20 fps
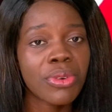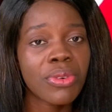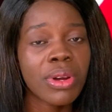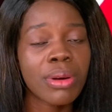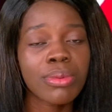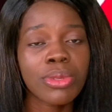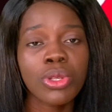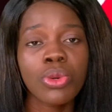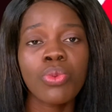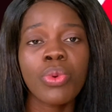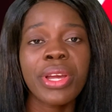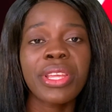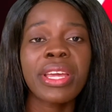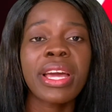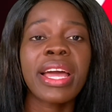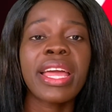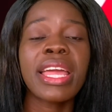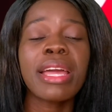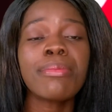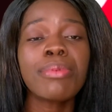program. So when
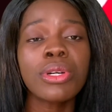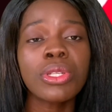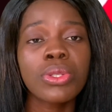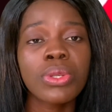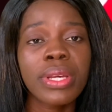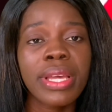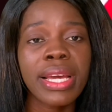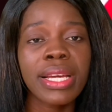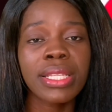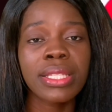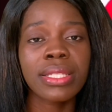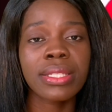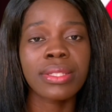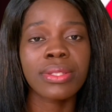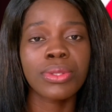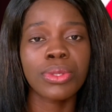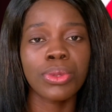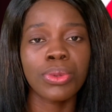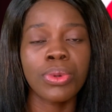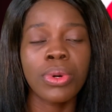you're able to get
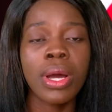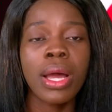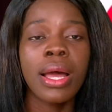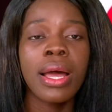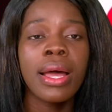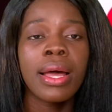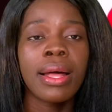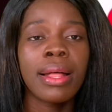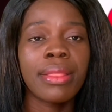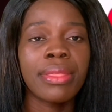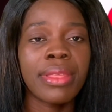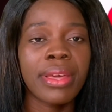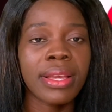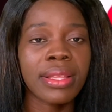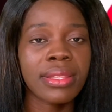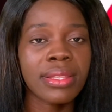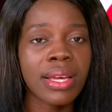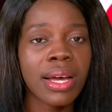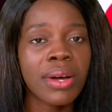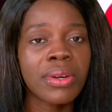to
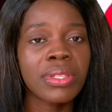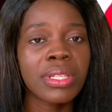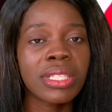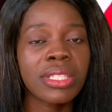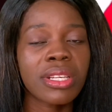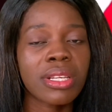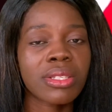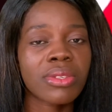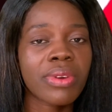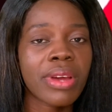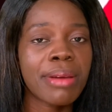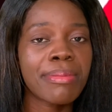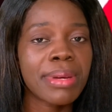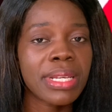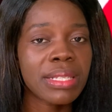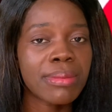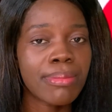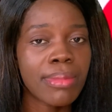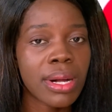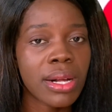the 1,000
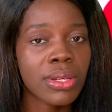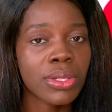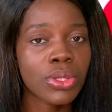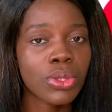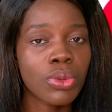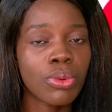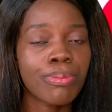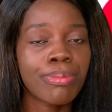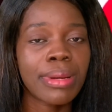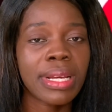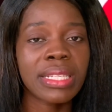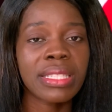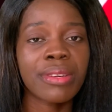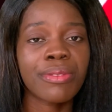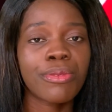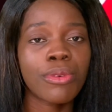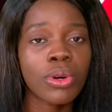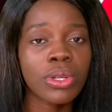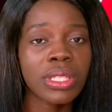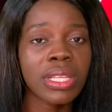subscribers milestone plus
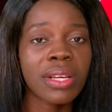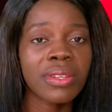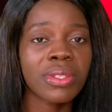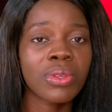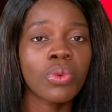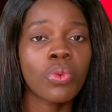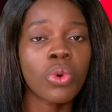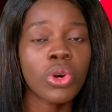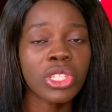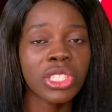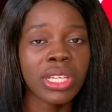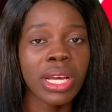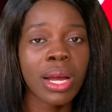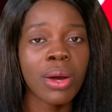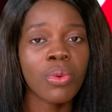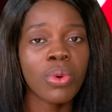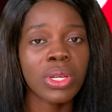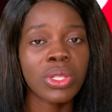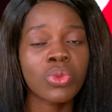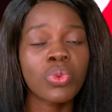the 4,000 watch
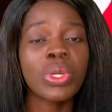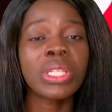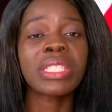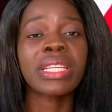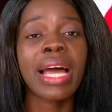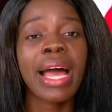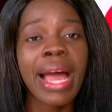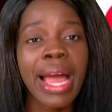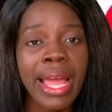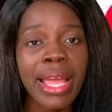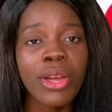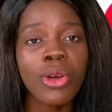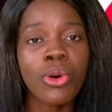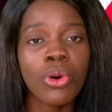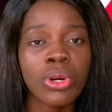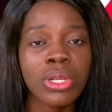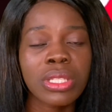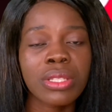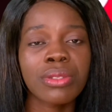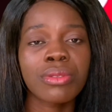hours, which I
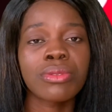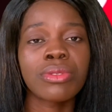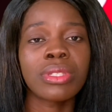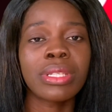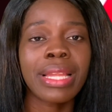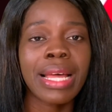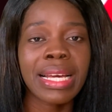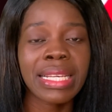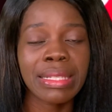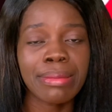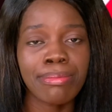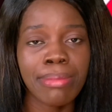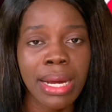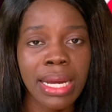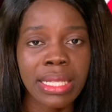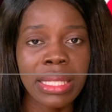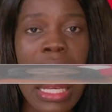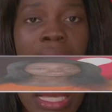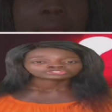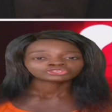got last
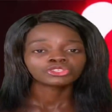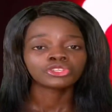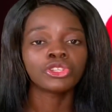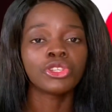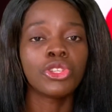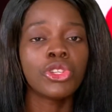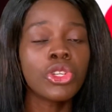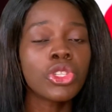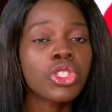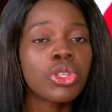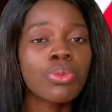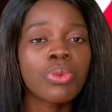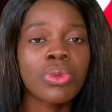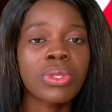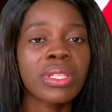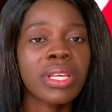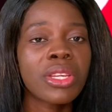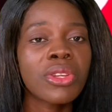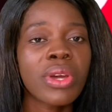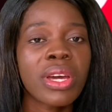month, YouTube
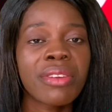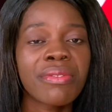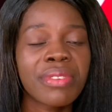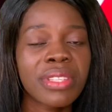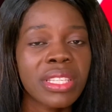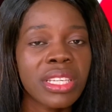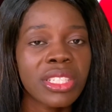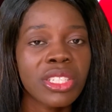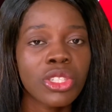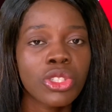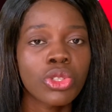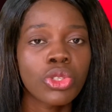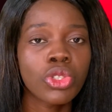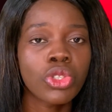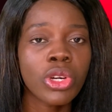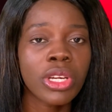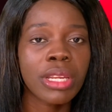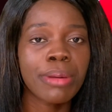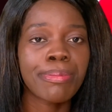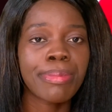will send you an invitation to
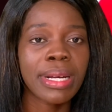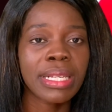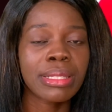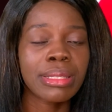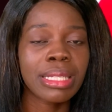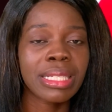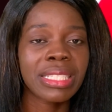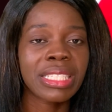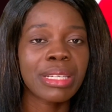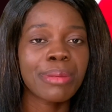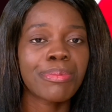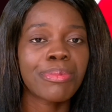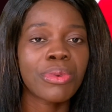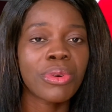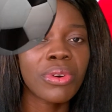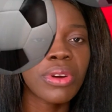join the partnership